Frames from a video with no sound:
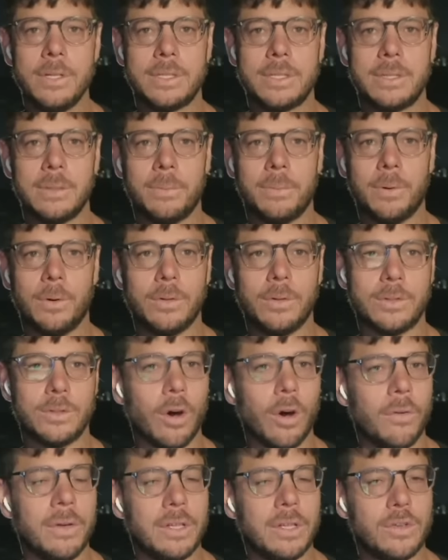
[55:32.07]

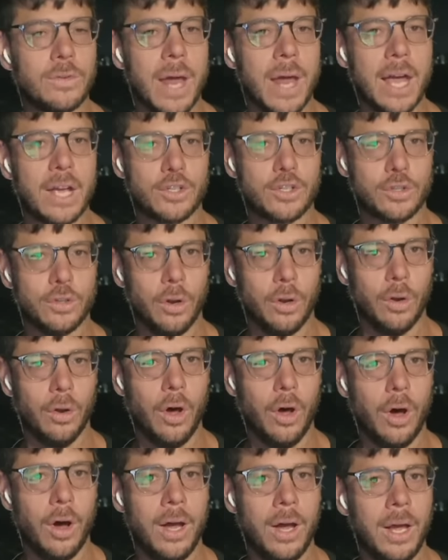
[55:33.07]
principles of
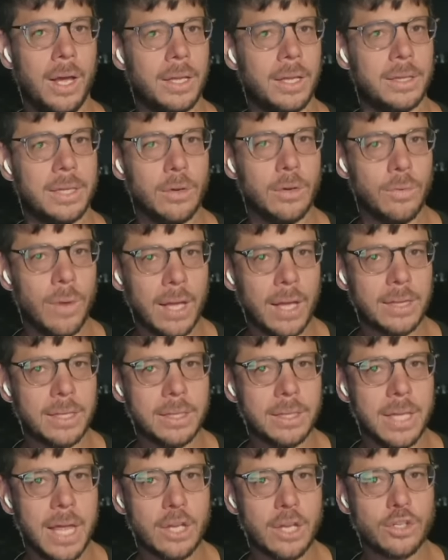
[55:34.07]
international law, the
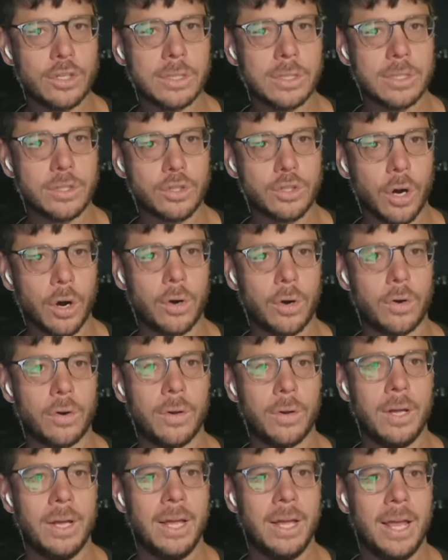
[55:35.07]
United Nations
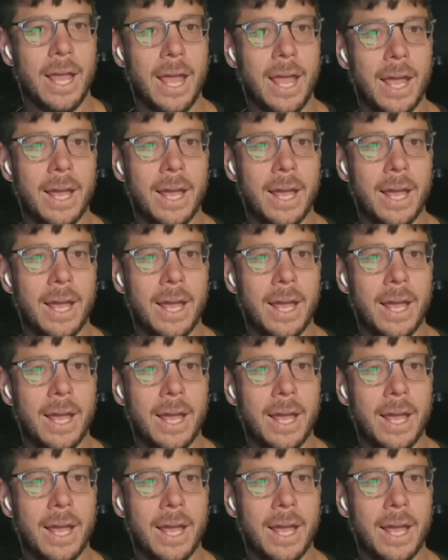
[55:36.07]
Charter,